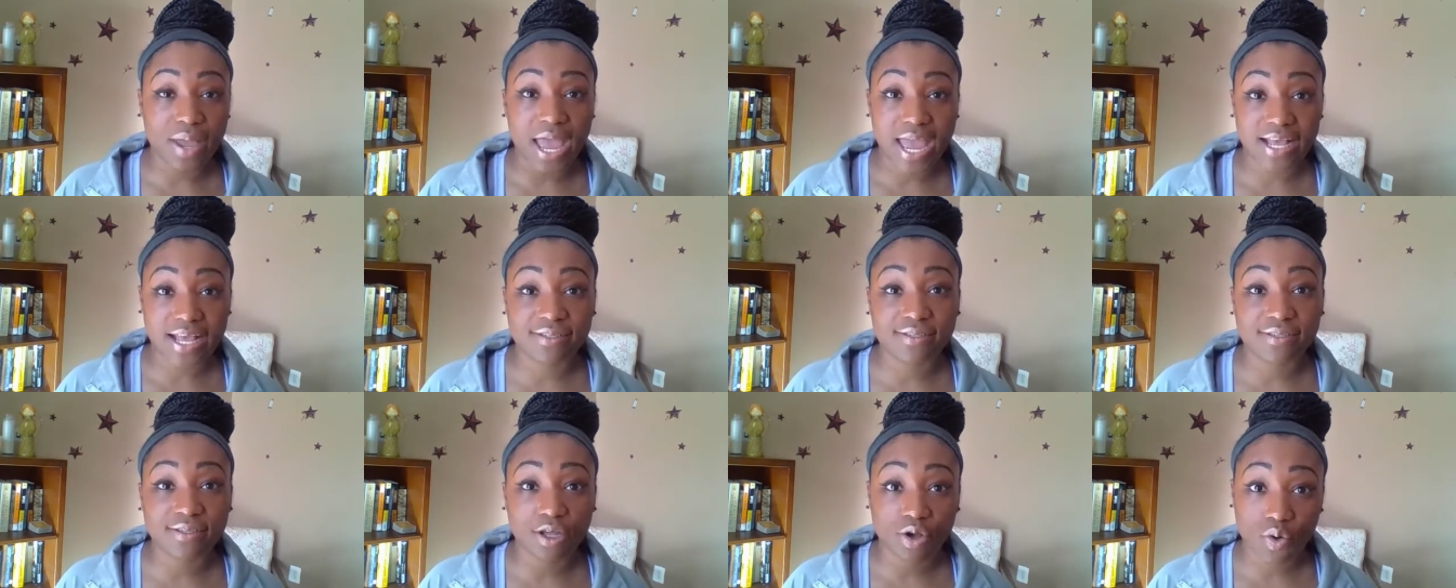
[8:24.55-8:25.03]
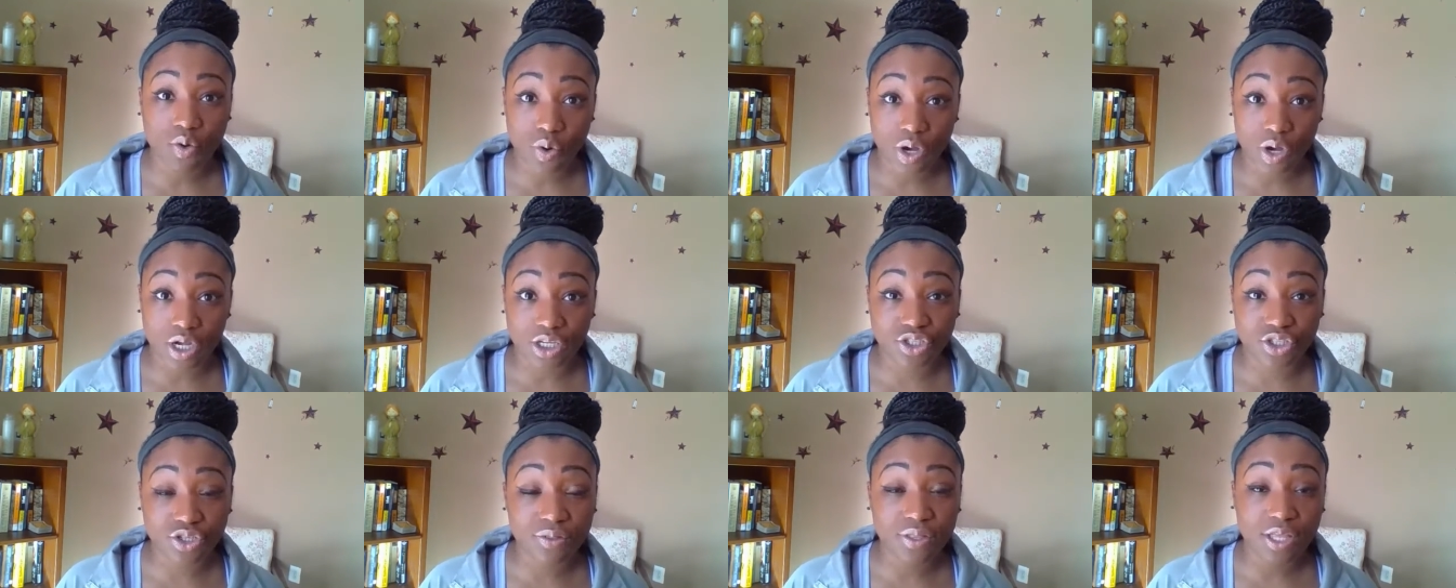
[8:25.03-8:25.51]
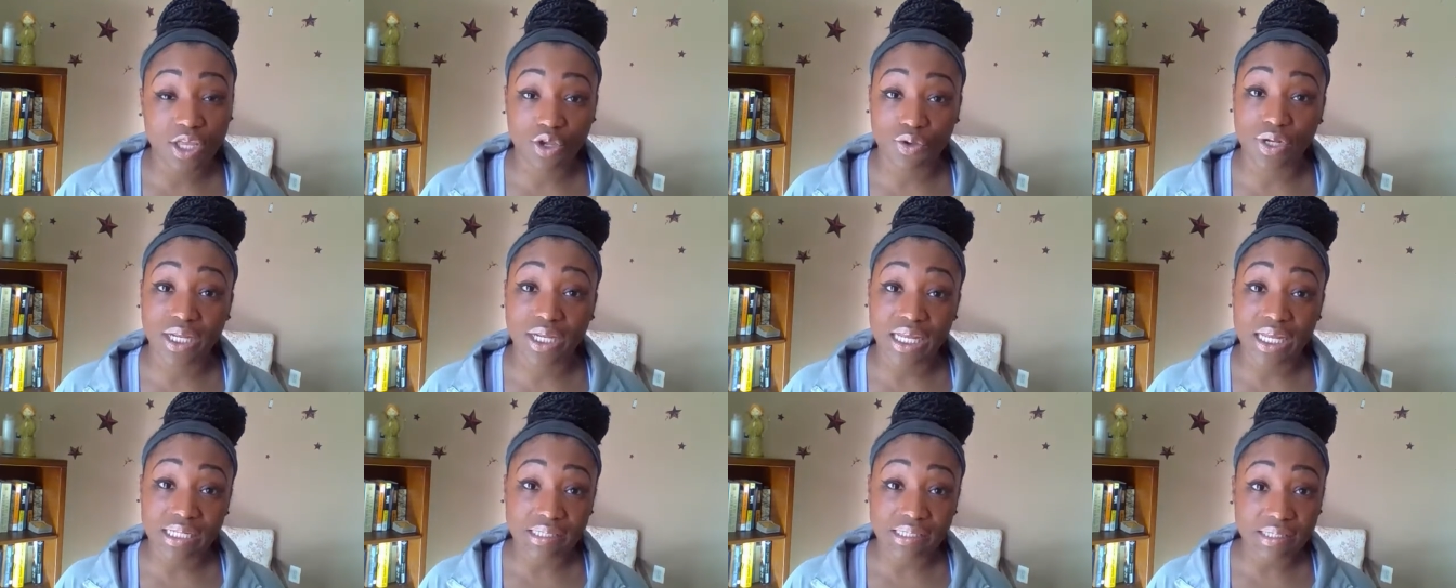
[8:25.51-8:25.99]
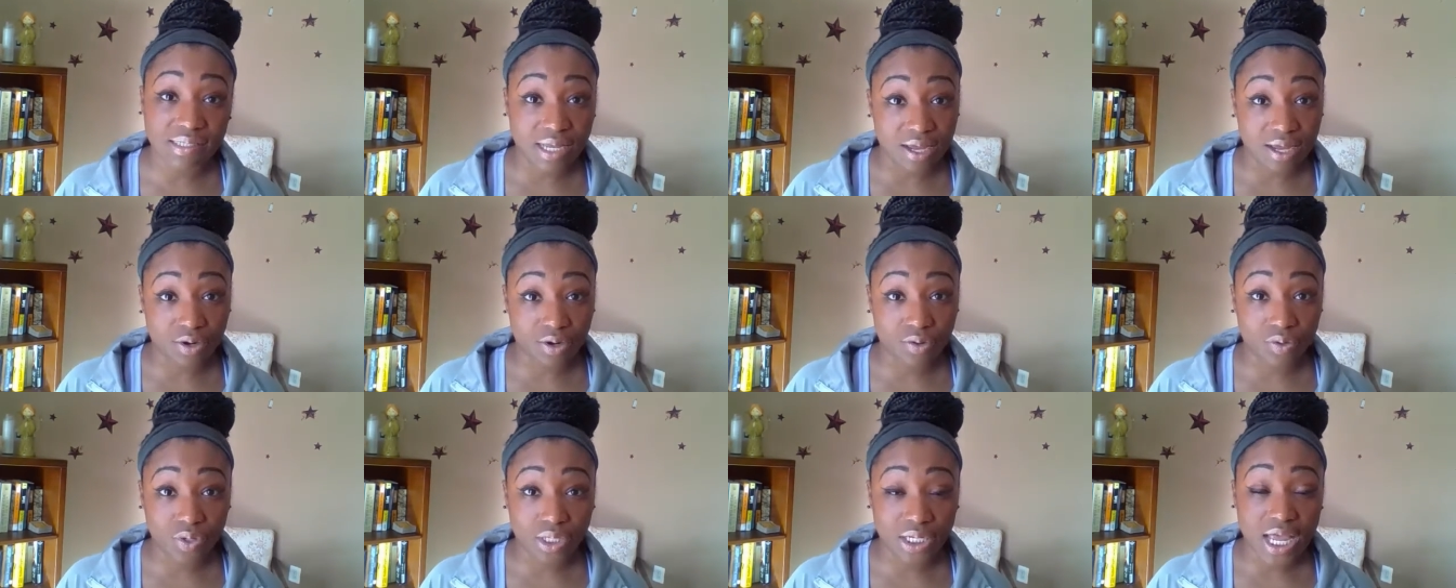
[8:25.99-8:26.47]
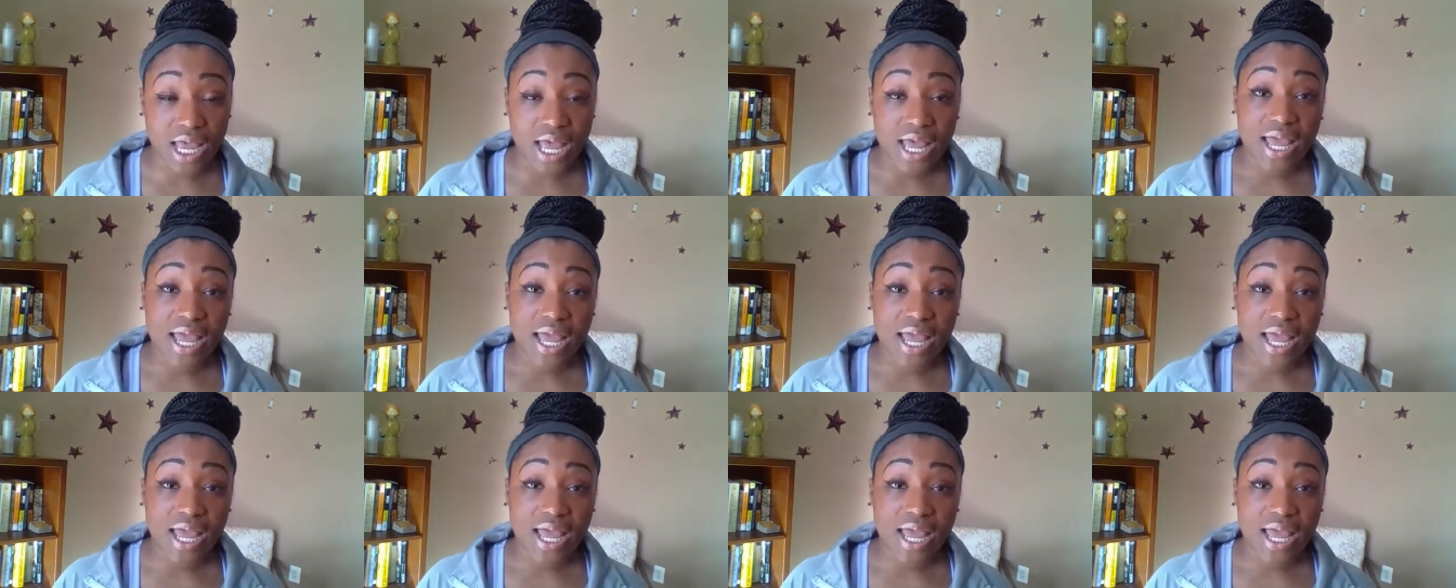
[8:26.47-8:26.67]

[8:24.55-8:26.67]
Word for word: ask a question that you need insight on.